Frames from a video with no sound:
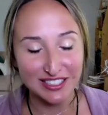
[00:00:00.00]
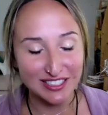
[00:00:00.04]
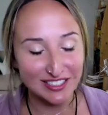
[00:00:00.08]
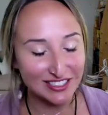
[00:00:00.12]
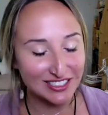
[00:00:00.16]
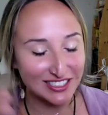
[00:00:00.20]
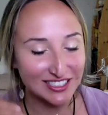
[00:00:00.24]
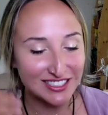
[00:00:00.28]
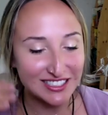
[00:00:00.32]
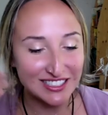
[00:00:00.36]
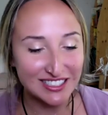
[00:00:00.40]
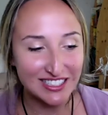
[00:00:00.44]

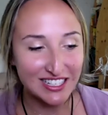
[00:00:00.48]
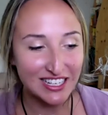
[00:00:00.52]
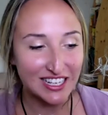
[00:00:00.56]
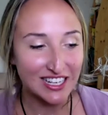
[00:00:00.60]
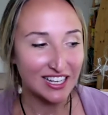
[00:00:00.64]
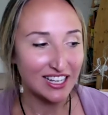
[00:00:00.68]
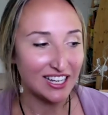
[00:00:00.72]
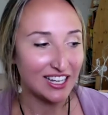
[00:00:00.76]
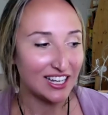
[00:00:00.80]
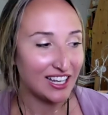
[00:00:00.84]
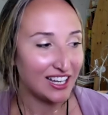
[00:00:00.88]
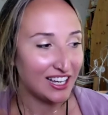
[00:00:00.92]
Just
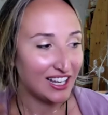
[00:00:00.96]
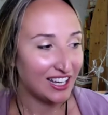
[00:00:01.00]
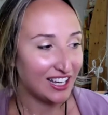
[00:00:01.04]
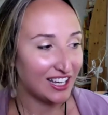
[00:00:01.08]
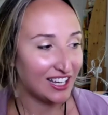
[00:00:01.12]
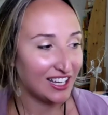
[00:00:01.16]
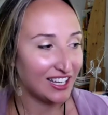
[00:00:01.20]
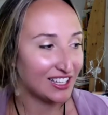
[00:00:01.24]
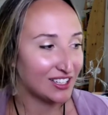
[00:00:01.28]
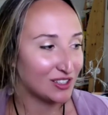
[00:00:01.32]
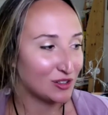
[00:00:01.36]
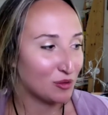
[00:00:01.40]

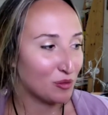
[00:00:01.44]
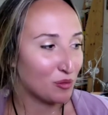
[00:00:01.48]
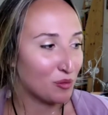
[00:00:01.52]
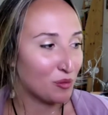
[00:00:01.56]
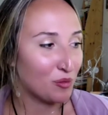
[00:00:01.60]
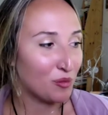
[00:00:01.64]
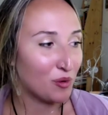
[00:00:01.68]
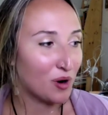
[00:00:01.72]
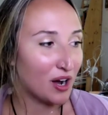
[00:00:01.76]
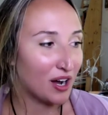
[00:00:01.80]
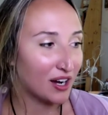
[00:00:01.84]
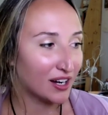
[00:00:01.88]

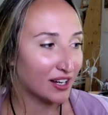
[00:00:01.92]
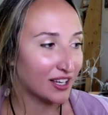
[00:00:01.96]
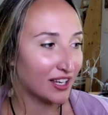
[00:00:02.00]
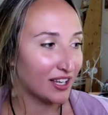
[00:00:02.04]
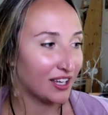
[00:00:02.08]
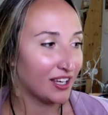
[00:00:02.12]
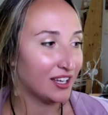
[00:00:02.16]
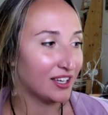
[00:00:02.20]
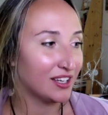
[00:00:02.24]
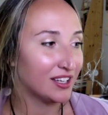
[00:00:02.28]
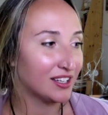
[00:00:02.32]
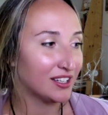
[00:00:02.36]

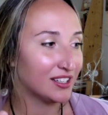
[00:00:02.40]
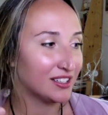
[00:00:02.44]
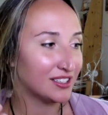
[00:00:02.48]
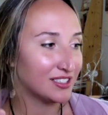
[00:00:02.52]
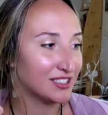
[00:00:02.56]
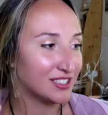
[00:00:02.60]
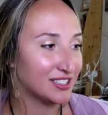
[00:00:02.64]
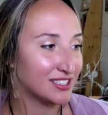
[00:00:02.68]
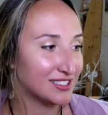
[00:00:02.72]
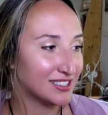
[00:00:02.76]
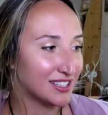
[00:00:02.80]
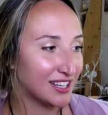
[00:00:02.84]
walking.
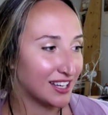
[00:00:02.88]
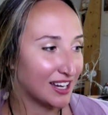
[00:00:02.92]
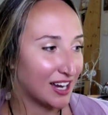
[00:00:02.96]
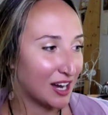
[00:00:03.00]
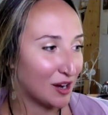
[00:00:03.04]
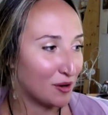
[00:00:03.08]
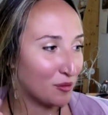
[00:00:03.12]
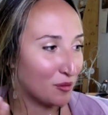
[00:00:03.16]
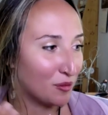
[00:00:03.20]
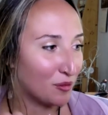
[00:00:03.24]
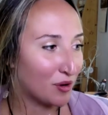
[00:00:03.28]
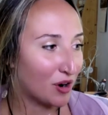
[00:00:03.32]
She's saying,
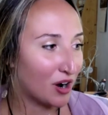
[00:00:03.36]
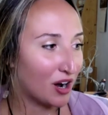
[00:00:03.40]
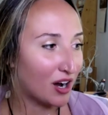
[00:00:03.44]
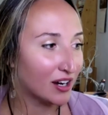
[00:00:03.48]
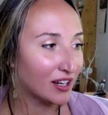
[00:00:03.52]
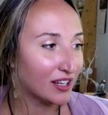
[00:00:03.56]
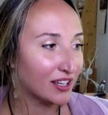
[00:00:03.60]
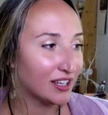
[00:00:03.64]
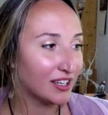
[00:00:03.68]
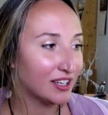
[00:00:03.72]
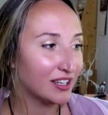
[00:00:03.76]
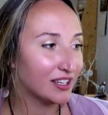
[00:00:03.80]
I'm
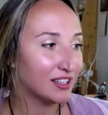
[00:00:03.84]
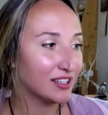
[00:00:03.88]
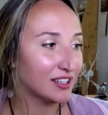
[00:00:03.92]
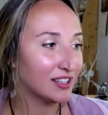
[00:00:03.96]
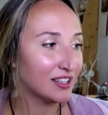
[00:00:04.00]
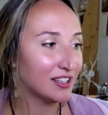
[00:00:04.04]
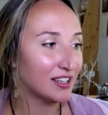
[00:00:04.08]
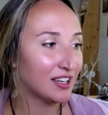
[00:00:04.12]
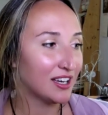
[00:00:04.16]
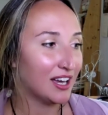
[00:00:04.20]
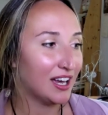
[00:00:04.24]
walking.